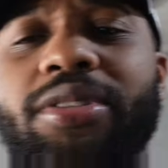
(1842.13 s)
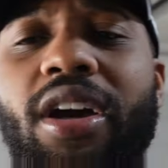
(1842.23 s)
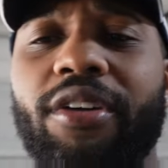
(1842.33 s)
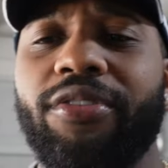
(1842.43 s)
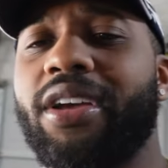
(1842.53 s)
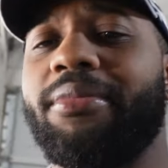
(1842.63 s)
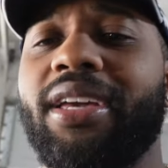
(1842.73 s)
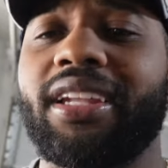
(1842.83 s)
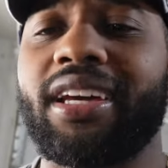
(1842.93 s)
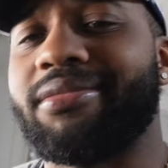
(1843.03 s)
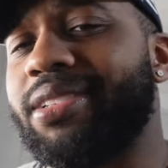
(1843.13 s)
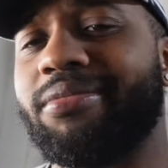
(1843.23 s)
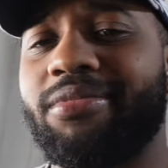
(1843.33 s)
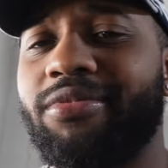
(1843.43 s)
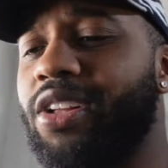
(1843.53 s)
sorry for it being like the
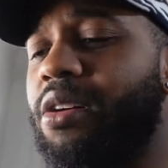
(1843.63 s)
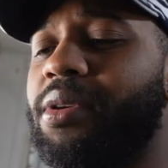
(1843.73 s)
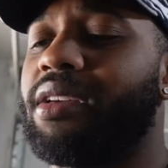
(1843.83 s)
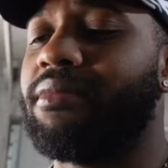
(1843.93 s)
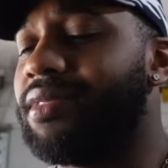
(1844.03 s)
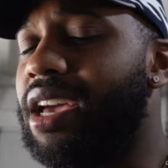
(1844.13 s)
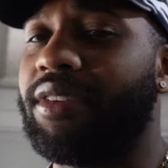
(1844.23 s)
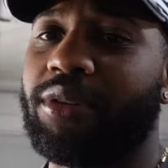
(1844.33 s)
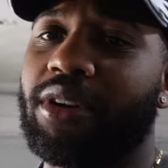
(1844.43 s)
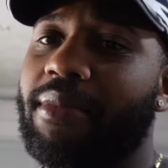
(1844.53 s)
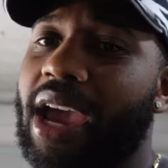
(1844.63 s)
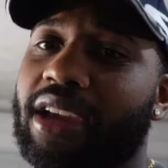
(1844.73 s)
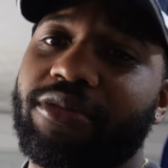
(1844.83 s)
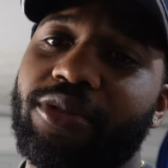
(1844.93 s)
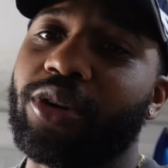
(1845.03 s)
ball being everywhere back
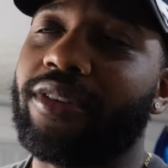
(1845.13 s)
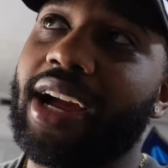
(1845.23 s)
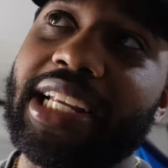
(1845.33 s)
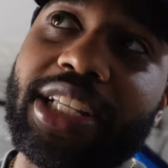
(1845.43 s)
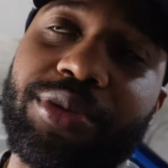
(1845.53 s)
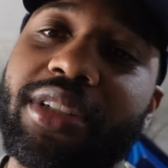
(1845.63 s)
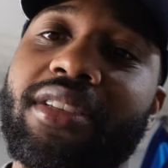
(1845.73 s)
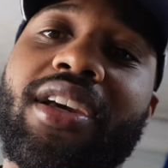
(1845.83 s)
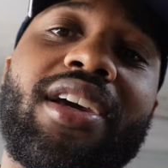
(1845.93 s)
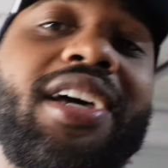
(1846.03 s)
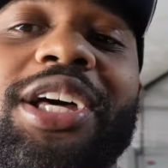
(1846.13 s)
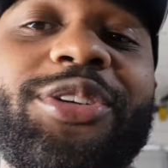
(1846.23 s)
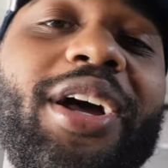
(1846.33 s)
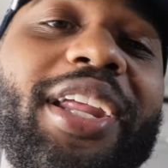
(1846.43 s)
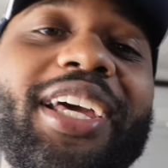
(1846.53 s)
and forth. I just was
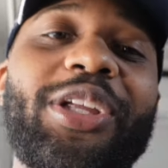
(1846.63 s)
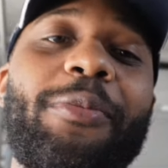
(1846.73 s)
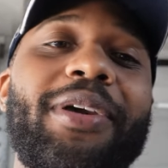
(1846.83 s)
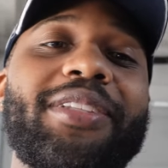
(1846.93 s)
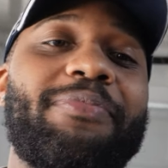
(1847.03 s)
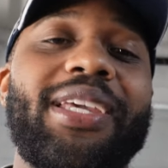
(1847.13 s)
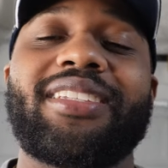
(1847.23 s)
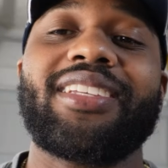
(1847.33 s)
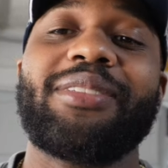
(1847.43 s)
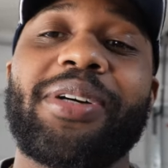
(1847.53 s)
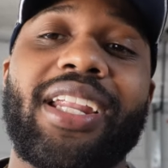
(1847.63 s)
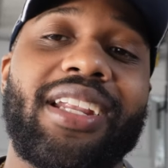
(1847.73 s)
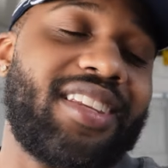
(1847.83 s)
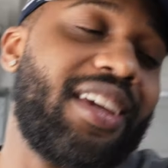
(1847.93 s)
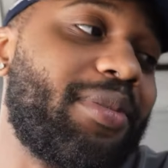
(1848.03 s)
trying to get little bits and pieces, but at the
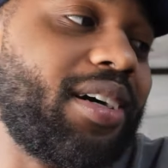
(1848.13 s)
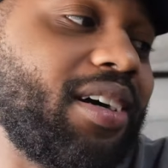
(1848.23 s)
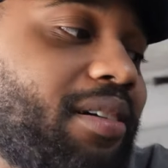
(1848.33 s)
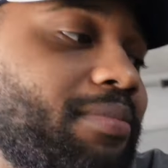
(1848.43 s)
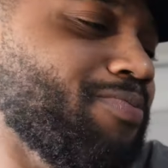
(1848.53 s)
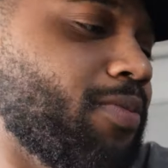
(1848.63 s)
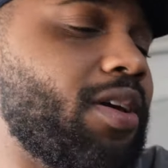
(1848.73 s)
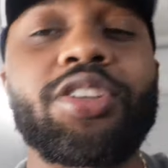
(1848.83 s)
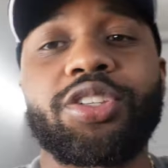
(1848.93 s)
same time, it was